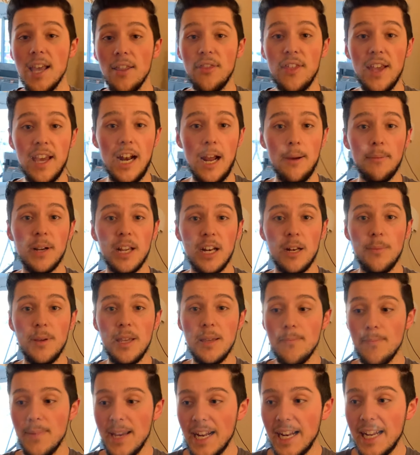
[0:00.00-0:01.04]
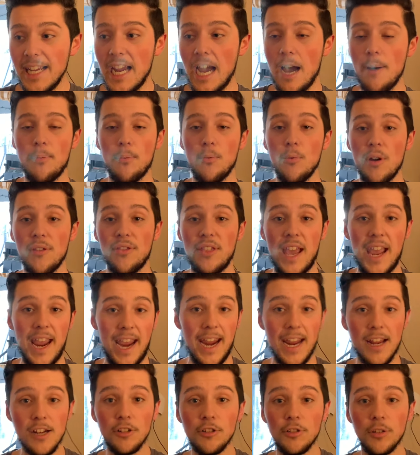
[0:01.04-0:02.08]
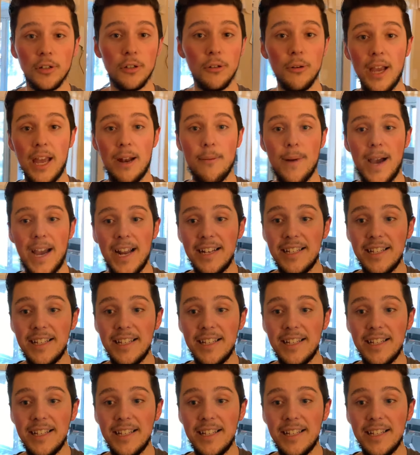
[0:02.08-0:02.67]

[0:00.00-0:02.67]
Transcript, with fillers: Then I'm gonna be meeting up with Andrew and my